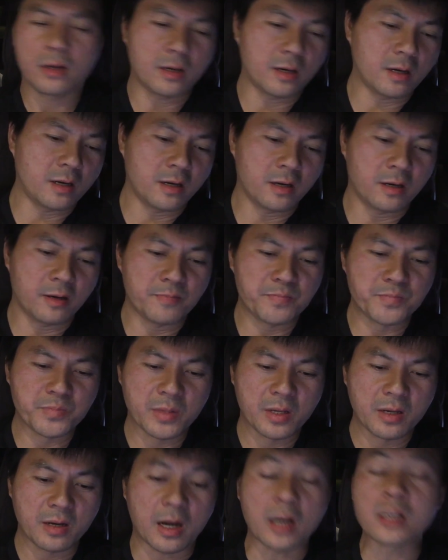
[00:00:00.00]

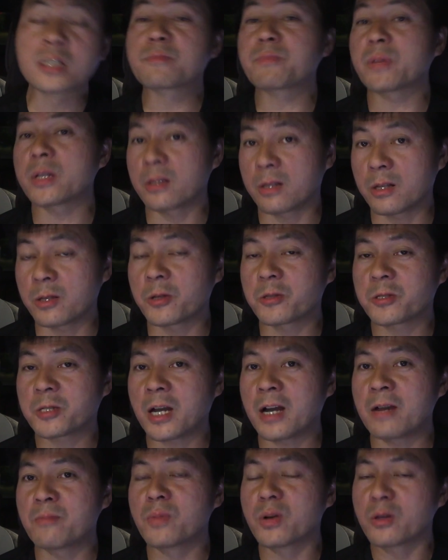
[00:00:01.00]
I spent a lot of
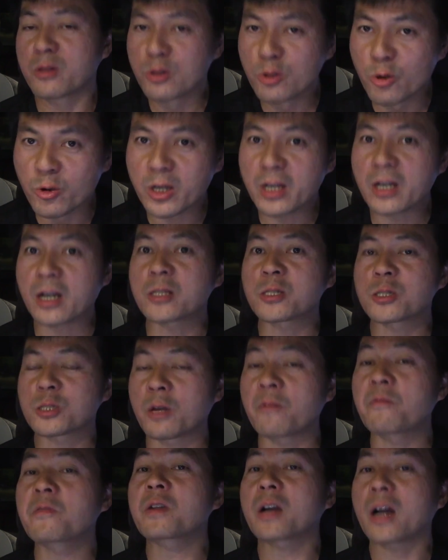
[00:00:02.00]
time looking at
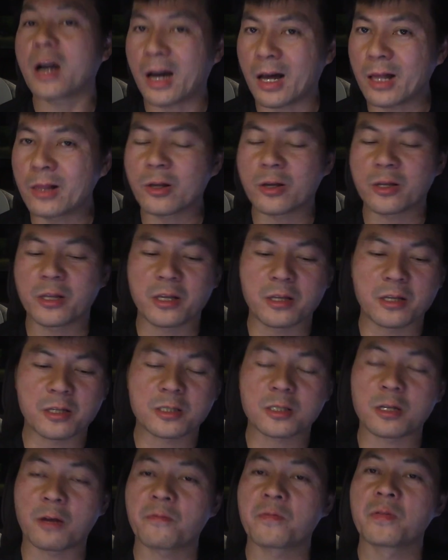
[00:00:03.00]
stuff, calculating
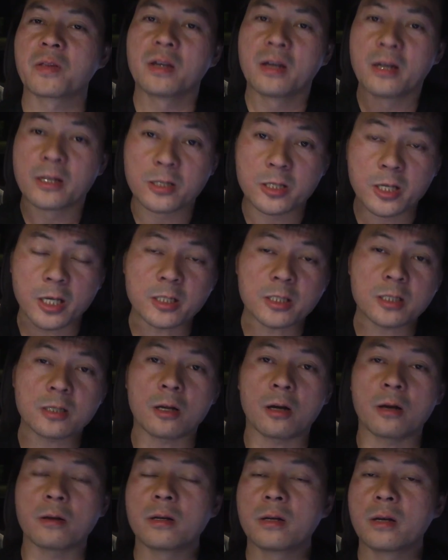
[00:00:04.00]
stuff.
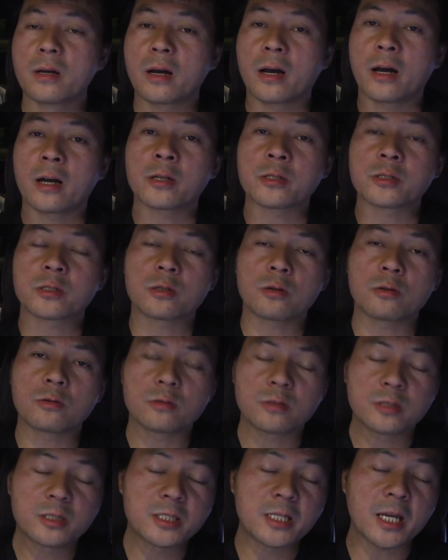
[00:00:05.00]
Tesla has
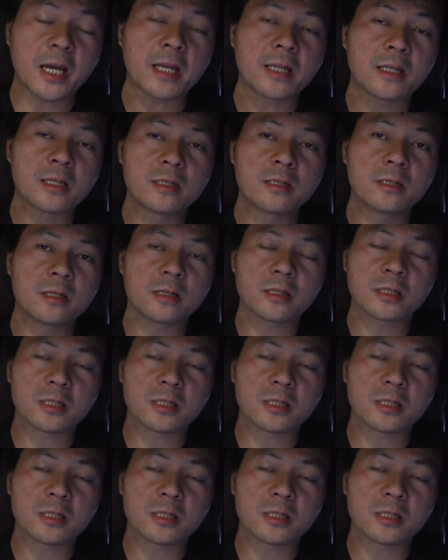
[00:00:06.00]
dead